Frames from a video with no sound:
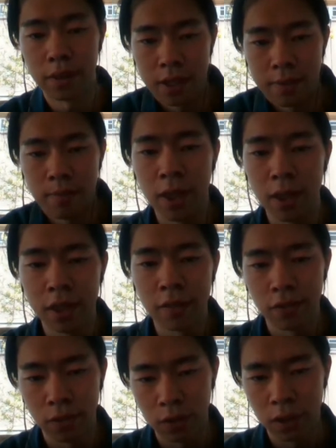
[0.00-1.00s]
mainly
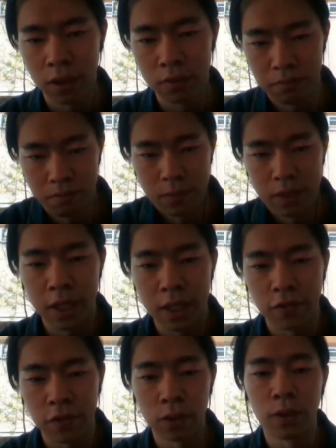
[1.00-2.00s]
for
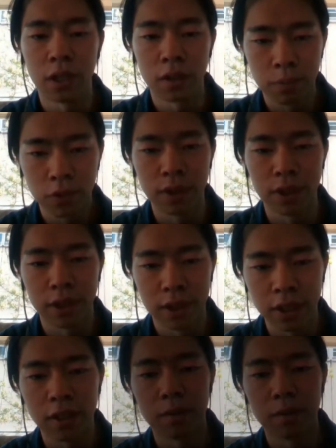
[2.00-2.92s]
photonic computing. Yeah.